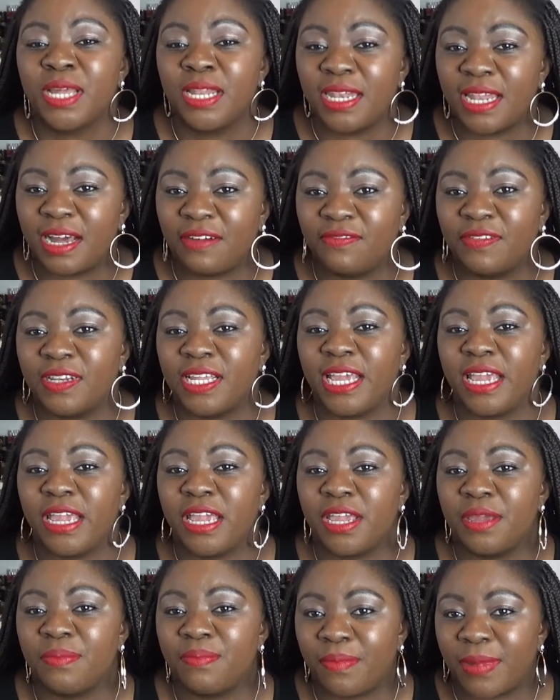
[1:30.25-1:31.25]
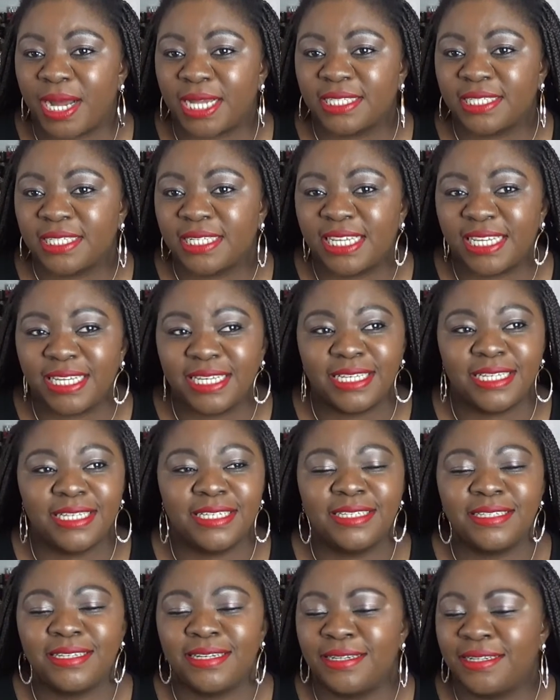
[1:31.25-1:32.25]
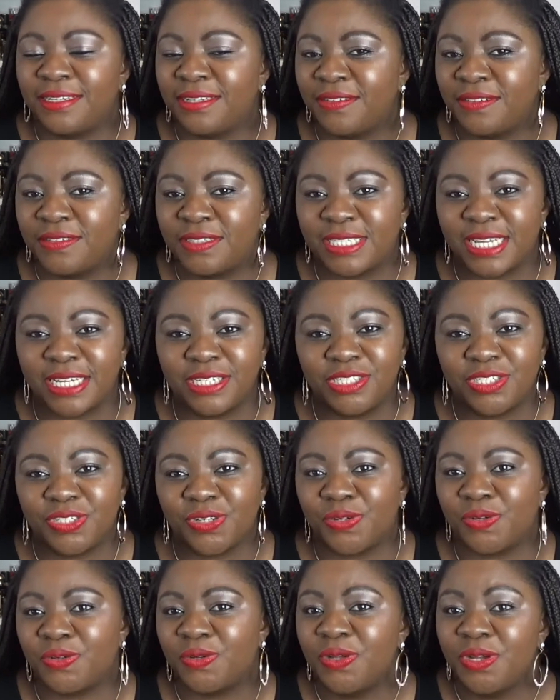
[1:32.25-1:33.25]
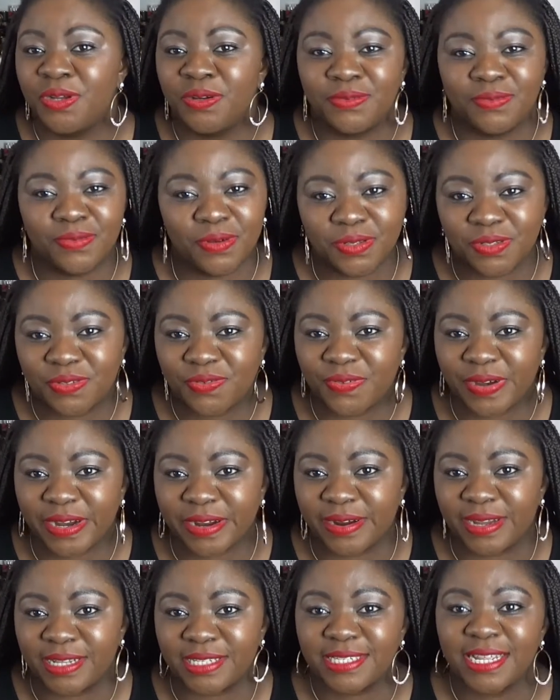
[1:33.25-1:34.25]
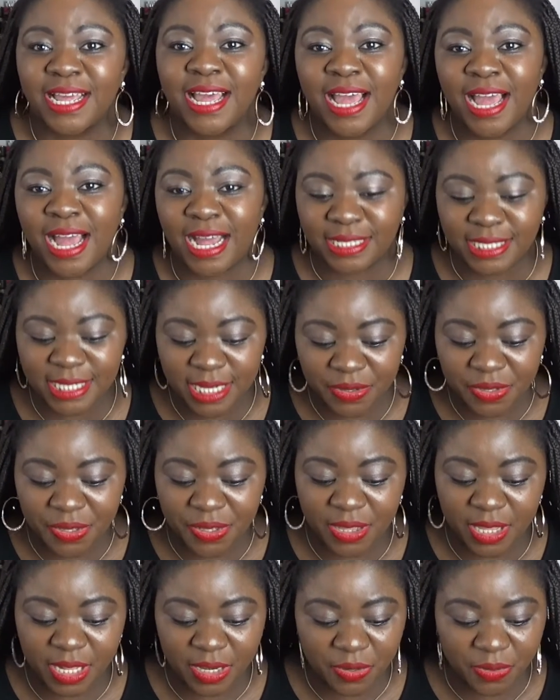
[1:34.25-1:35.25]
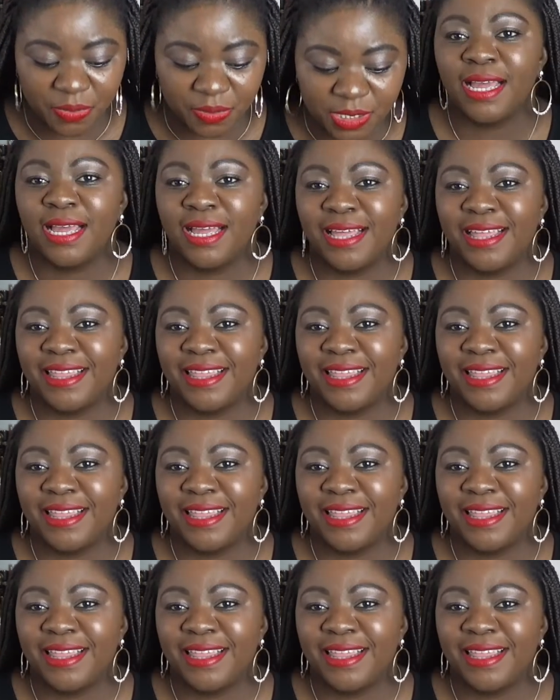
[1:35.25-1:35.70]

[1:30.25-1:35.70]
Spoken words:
lovely, musky, sensual rose fragrance. I'll tell you the notes.